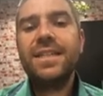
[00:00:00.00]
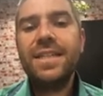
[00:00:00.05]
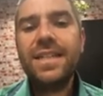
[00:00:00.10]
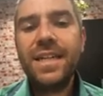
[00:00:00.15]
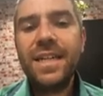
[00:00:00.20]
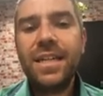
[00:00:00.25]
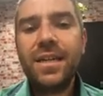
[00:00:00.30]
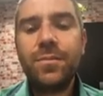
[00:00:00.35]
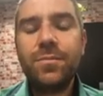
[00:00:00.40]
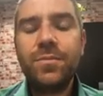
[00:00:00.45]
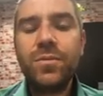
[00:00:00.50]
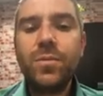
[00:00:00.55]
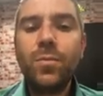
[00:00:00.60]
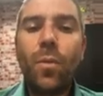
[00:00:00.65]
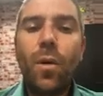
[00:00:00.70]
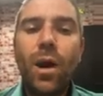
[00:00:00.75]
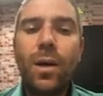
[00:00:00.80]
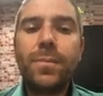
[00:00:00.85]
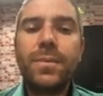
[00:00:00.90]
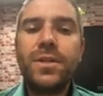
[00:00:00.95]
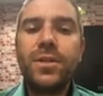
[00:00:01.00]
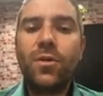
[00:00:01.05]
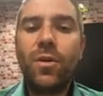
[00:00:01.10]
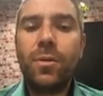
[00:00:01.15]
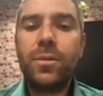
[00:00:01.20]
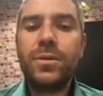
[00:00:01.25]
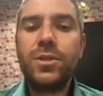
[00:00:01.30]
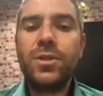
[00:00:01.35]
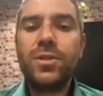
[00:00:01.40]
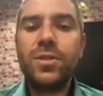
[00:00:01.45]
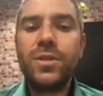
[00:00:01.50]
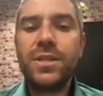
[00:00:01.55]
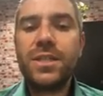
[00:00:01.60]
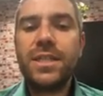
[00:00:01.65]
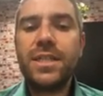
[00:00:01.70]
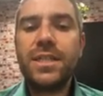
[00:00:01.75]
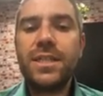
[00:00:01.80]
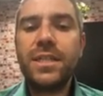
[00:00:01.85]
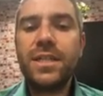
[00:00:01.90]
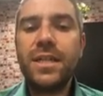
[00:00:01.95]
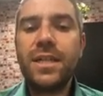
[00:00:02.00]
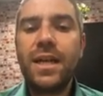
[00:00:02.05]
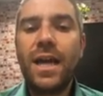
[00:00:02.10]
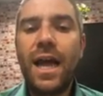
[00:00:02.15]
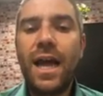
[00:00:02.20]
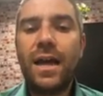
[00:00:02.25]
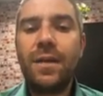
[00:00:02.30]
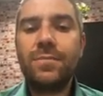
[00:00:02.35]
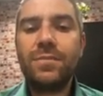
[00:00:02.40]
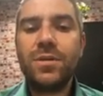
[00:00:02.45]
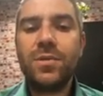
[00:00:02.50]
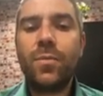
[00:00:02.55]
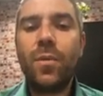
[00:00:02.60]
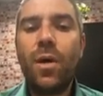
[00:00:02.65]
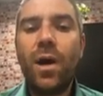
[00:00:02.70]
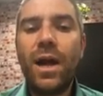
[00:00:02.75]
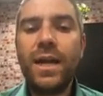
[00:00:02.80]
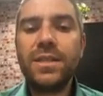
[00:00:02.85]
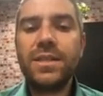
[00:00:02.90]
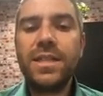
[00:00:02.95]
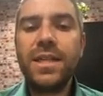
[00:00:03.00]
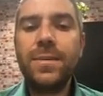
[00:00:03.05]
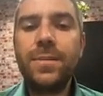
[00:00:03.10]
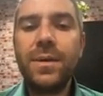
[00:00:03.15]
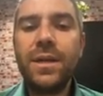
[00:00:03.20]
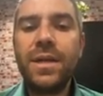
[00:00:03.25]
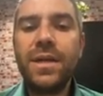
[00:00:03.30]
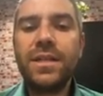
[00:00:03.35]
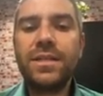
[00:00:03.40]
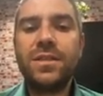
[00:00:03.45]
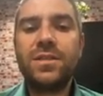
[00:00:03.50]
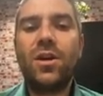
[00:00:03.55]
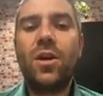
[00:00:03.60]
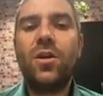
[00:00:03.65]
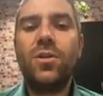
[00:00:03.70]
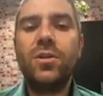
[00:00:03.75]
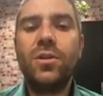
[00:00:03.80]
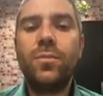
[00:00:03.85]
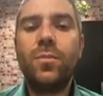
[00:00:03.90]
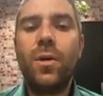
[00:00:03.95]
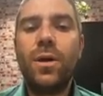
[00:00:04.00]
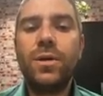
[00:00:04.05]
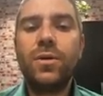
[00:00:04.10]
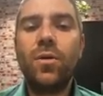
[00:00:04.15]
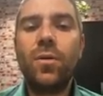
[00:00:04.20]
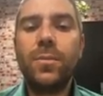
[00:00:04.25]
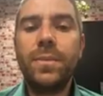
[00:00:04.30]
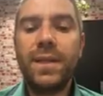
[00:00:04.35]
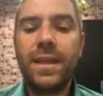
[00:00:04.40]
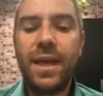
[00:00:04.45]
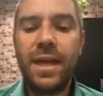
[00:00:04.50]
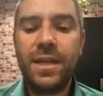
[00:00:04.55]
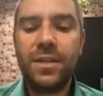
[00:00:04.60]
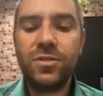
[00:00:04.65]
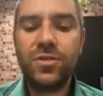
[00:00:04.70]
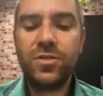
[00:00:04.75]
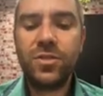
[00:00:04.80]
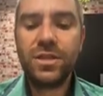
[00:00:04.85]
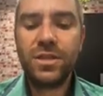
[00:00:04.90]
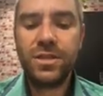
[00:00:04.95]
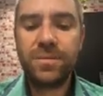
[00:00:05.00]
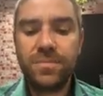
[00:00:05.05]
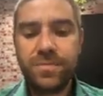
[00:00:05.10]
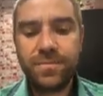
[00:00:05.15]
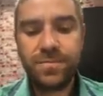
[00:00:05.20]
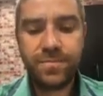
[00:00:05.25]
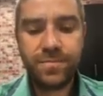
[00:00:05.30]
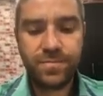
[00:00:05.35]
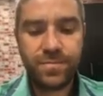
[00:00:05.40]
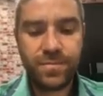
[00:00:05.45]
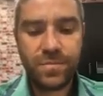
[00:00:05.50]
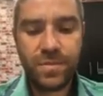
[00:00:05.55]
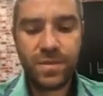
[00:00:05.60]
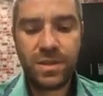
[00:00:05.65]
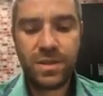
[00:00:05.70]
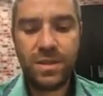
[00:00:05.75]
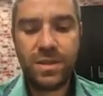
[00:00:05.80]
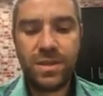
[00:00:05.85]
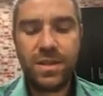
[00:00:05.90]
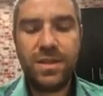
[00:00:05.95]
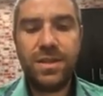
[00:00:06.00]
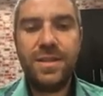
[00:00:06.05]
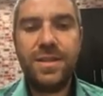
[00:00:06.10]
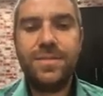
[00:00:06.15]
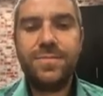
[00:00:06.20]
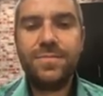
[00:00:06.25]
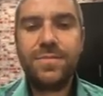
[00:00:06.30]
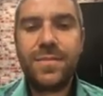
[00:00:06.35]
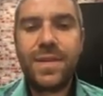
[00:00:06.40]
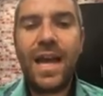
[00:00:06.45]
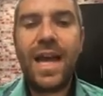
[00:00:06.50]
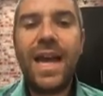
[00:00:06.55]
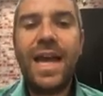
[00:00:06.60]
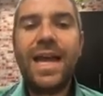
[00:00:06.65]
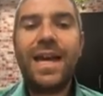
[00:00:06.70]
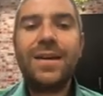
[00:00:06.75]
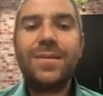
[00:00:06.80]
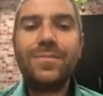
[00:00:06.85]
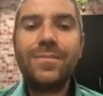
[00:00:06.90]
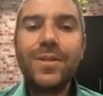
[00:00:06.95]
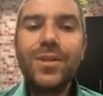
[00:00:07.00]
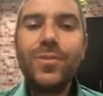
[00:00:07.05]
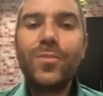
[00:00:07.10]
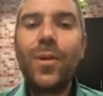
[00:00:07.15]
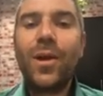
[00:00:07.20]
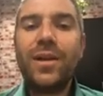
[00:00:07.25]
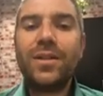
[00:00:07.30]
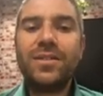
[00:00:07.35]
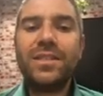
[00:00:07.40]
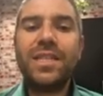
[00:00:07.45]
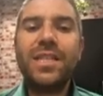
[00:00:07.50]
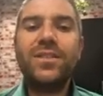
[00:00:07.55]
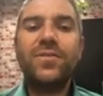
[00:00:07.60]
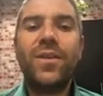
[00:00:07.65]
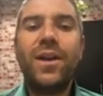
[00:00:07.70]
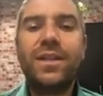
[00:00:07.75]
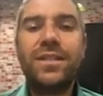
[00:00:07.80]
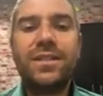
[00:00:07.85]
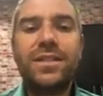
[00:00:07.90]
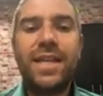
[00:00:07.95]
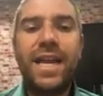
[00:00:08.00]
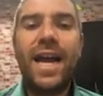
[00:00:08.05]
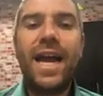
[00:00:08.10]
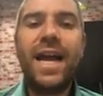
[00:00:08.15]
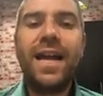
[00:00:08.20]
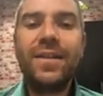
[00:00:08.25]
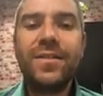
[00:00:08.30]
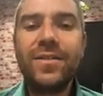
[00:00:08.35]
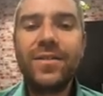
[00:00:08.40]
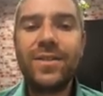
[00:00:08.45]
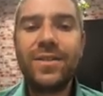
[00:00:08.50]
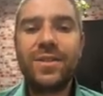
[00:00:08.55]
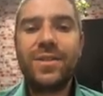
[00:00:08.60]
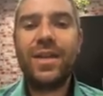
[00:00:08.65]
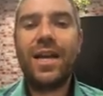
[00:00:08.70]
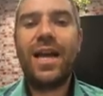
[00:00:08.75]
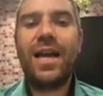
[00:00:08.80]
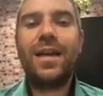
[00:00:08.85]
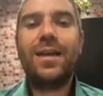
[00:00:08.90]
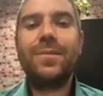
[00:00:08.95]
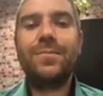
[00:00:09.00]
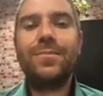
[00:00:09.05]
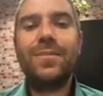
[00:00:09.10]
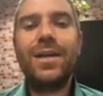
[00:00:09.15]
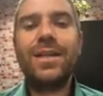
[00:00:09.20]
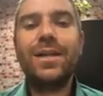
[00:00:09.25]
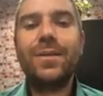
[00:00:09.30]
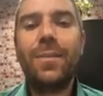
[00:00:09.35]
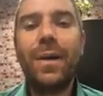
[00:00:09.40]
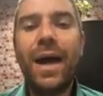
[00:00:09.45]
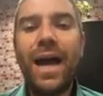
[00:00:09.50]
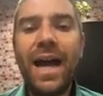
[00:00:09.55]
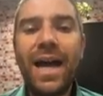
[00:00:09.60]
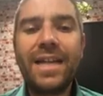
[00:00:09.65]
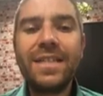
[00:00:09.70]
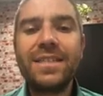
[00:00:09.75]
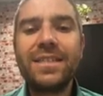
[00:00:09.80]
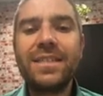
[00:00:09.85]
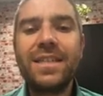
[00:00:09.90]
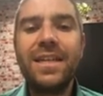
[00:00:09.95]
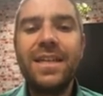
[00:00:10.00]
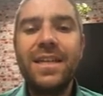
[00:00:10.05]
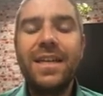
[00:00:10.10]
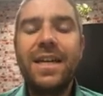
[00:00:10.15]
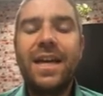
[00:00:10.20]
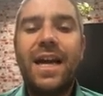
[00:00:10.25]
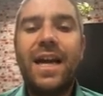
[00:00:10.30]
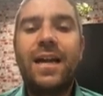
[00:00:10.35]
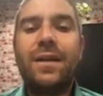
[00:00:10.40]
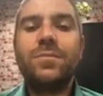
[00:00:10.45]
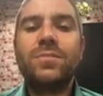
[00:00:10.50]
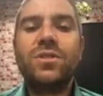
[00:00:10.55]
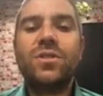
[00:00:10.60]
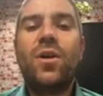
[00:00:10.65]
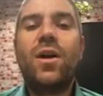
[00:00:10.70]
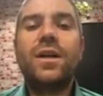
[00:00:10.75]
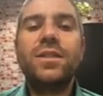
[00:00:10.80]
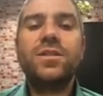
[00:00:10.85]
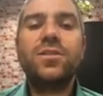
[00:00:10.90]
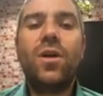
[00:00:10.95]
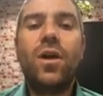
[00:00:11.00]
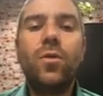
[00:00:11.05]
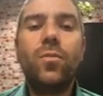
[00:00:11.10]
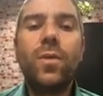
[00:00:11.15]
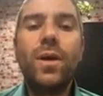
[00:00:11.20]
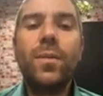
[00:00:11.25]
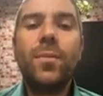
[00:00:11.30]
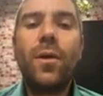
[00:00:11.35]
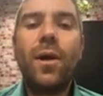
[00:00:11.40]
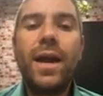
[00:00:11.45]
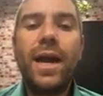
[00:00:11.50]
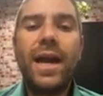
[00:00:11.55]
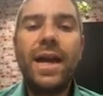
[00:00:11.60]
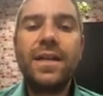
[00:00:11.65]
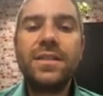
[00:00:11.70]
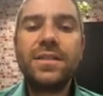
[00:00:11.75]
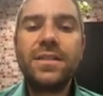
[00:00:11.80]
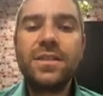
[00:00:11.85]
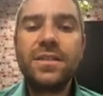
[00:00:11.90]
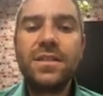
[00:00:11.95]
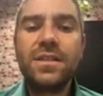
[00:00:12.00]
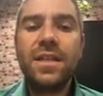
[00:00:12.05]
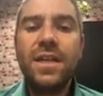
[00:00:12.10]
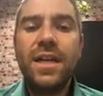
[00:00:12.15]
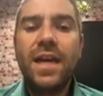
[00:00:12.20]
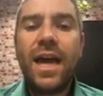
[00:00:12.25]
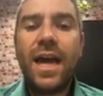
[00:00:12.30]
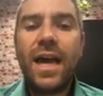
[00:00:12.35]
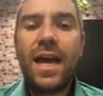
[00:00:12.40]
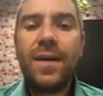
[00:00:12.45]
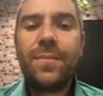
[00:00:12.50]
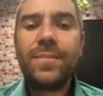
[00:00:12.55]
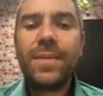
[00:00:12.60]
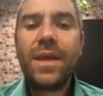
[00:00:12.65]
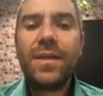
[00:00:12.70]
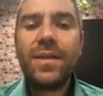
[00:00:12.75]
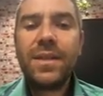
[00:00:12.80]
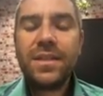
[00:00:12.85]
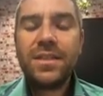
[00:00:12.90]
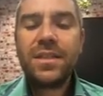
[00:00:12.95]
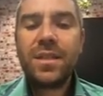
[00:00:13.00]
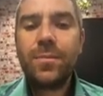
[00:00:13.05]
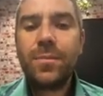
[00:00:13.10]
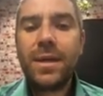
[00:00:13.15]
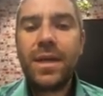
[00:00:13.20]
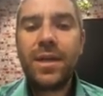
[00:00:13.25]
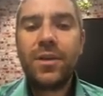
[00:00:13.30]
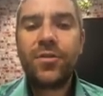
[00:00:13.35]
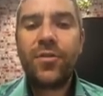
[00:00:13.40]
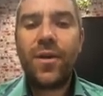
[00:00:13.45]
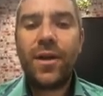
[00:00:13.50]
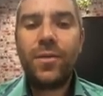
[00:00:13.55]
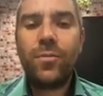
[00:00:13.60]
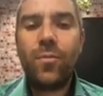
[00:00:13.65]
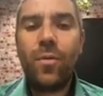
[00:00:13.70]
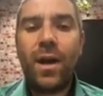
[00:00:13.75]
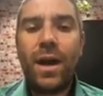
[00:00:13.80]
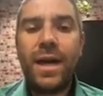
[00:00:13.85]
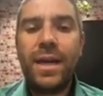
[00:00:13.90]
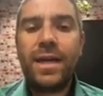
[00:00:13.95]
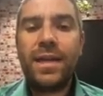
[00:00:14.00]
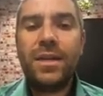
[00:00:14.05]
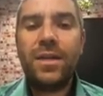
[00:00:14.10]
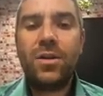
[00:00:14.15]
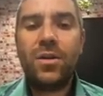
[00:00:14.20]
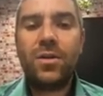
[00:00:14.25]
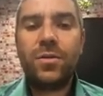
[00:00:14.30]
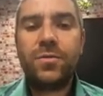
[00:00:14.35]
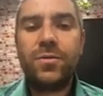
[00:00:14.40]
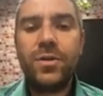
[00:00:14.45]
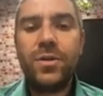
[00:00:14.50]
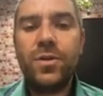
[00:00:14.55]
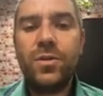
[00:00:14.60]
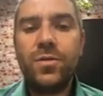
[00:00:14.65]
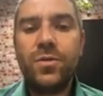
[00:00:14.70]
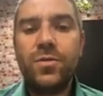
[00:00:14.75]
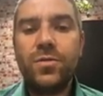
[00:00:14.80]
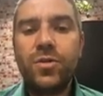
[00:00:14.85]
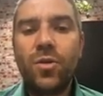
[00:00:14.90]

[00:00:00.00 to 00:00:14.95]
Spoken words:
you might be your opportunity to buy it cheaper, as the owner might not be that interested. You might have seen around in town in the past signs like We Buy Houses. These can be a great way of you